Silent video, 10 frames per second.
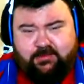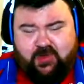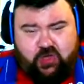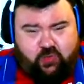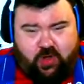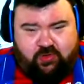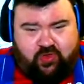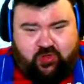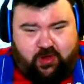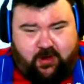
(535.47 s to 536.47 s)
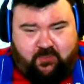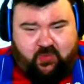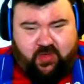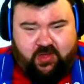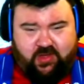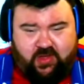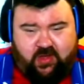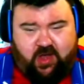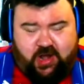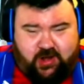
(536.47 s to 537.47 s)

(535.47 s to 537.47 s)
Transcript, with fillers: but you won't stop a